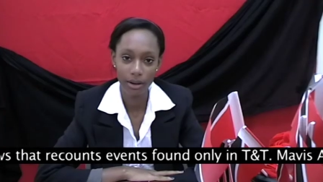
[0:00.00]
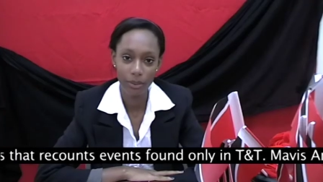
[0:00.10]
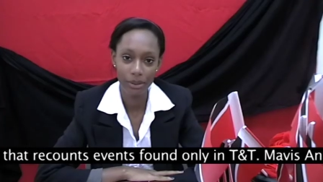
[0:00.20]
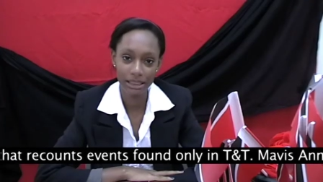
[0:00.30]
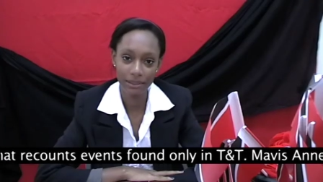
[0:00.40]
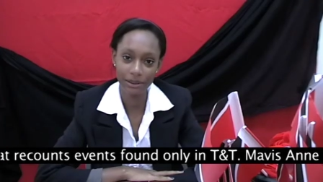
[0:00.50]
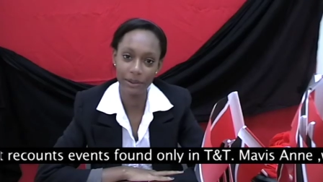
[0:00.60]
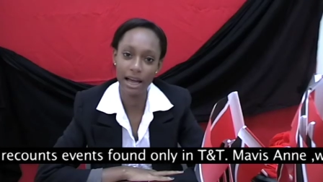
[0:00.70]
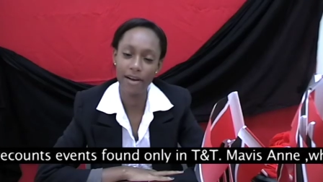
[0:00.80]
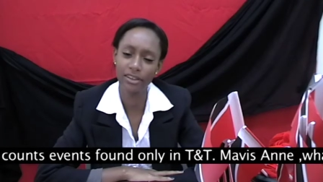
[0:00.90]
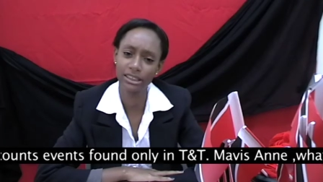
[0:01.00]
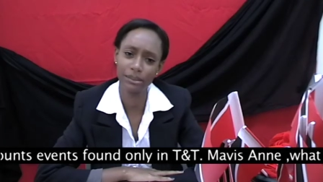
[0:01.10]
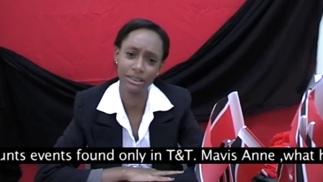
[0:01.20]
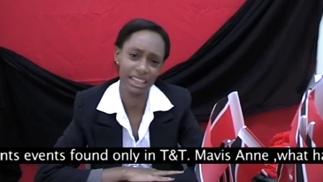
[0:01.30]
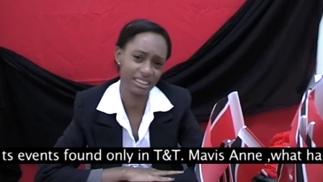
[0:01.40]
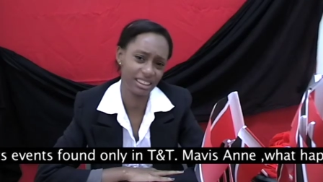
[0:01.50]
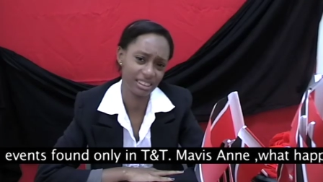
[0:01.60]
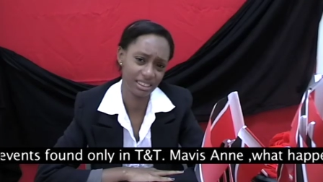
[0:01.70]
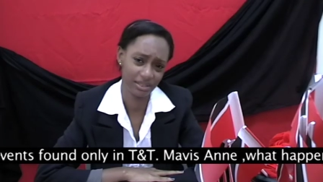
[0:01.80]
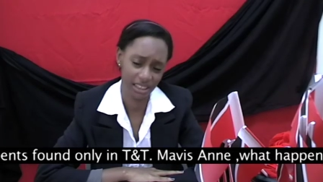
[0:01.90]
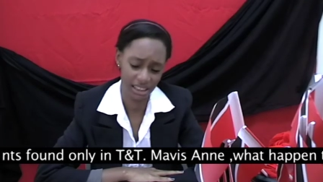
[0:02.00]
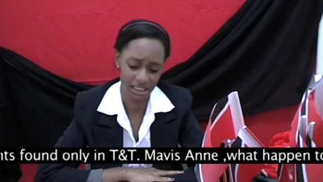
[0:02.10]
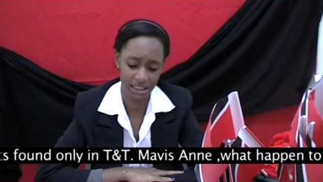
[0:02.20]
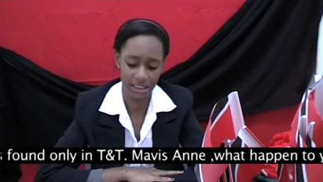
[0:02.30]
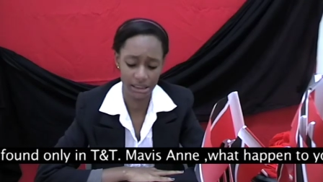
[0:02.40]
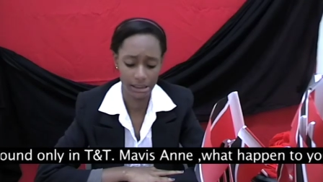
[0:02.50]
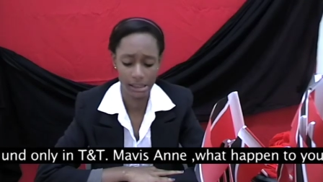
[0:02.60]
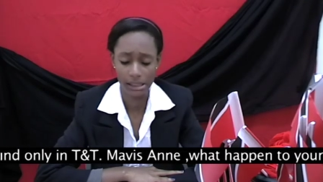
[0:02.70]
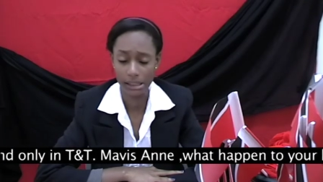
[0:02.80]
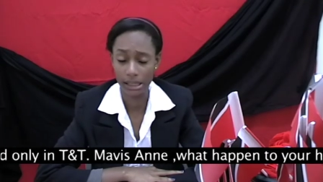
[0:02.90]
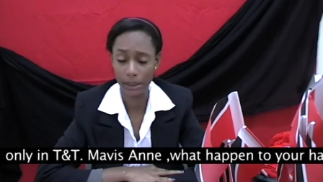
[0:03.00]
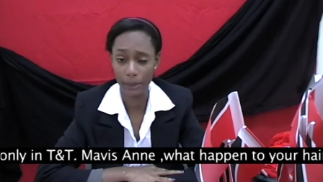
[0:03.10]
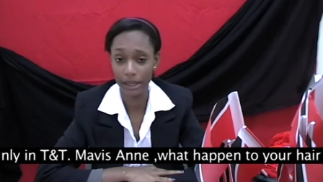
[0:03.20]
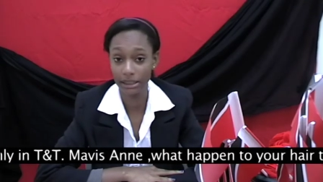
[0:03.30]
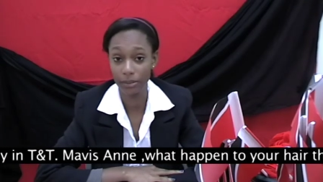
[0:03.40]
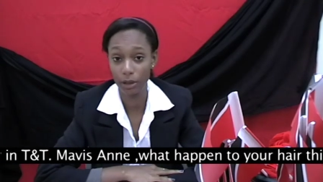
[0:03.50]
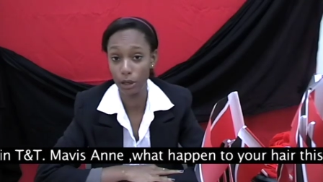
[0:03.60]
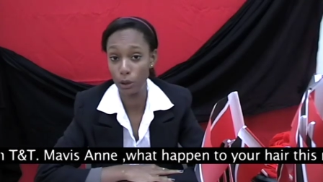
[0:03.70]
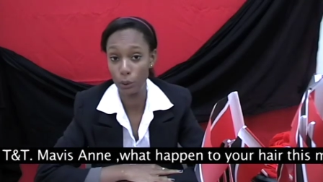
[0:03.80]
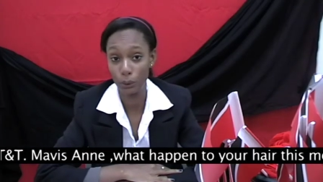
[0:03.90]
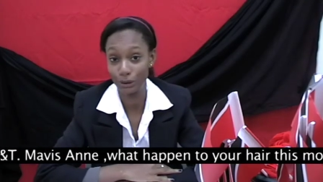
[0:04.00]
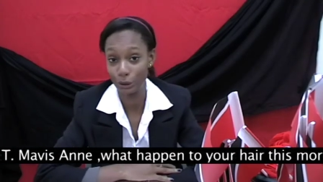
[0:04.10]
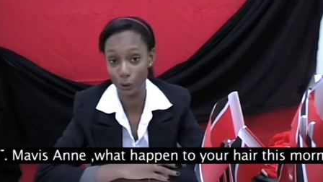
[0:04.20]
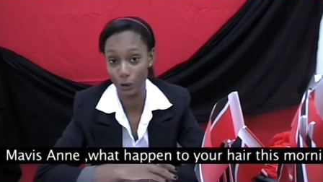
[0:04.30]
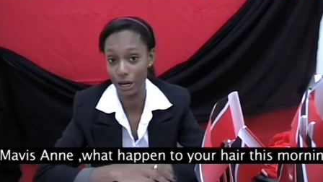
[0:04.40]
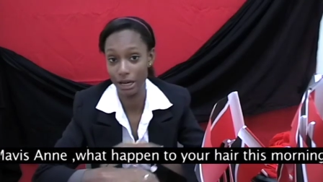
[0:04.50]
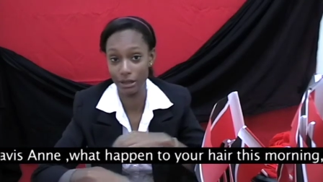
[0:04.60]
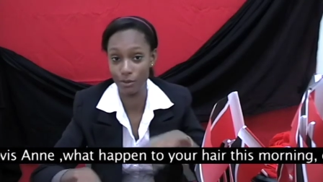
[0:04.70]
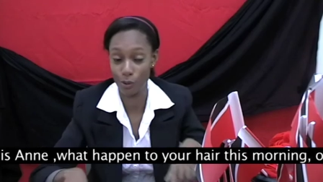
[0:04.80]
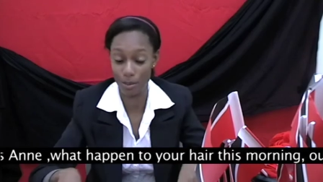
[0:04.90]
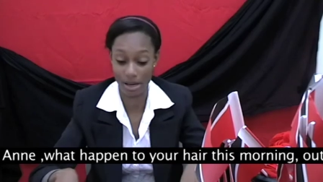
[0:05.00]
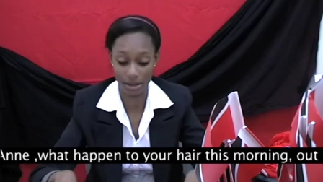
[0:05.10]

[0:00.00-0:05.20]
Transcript: We seem to be having some technical difficulties. There appears to be no story at the moment.